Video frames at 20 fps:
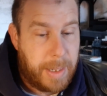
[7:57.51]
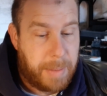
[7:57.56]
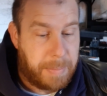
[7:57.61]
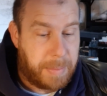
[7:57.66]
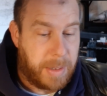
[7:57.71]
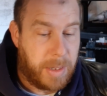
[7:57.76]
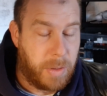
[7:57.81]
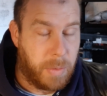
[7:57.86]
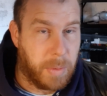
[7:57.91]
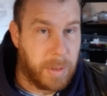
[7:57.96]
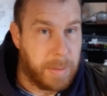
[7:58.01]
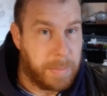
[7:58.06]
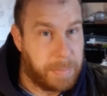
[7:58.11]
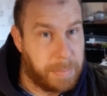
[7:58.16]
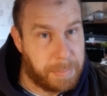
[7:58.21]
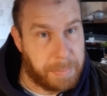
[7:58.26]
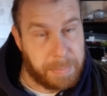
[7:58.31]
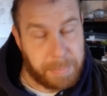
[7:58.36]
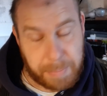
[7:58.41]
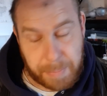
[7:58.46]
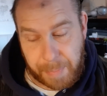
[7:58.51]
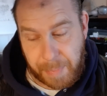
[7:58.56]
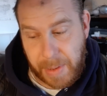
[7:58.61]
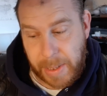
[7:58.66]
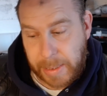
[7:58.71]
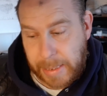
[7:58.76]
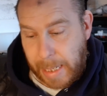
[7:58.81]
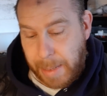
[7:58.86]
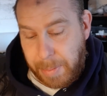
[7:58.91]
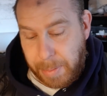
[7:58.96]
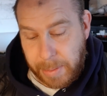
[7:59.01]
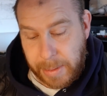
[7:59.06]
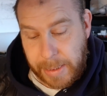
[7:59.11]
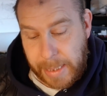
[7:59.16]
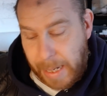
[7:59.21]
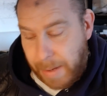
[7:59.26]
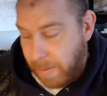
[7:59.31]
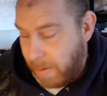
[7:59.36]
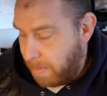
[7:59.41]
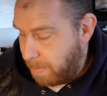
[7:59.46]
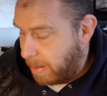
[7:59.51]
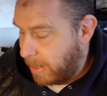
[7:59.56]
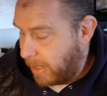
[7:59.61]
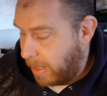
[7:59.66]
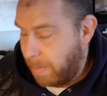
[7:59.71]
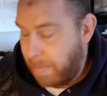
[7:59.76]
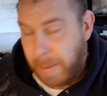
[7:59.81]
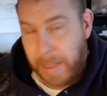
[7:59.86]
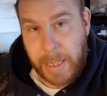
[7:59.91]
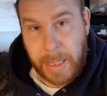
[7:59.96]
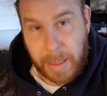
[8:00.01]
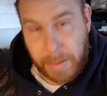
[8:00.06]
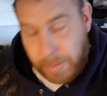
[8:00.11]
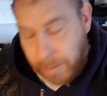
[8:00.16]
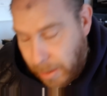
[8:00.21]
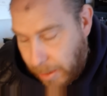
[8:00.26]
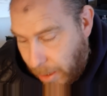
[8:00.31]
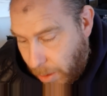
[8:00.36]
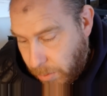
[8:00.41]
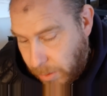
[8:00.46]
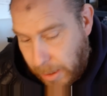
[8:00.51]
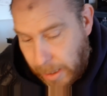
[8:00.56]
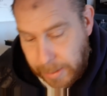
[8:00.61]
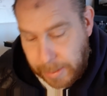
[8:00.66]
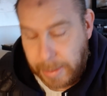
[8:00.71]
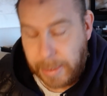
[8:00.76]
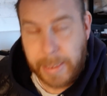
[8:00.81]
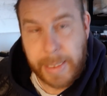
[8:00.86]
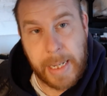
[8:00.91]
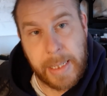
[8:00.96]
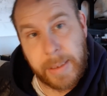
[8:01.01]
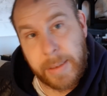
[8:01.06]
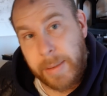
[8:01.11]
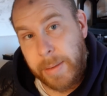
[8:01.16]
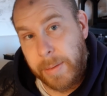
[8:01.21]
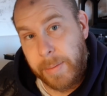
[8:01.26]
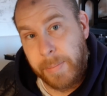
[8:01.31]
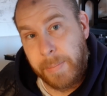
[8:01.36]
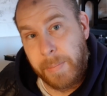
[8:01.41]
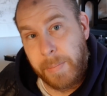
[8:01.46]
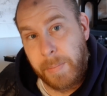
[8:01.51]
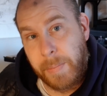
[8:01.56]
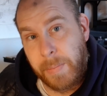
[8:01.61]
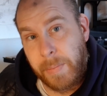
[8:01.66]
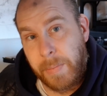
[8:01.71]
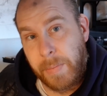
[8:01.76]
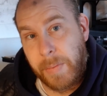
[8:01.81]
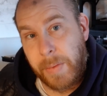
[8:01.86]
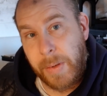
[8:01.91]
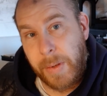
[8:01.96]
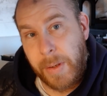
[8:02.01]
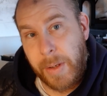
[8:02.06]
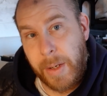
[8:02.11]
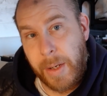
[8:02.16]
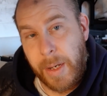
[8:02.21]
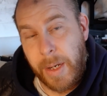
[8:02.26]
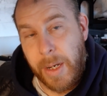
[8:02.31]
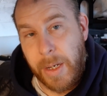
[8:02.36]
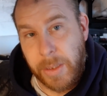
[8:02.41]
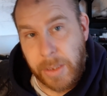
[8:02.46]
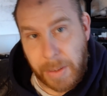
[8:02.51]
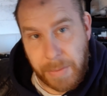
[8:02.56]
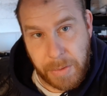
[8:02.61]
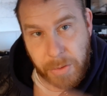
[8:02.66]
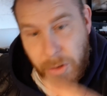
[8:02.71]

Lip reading: But you want to tape them together and make it big enough so it goes under the desk. So if you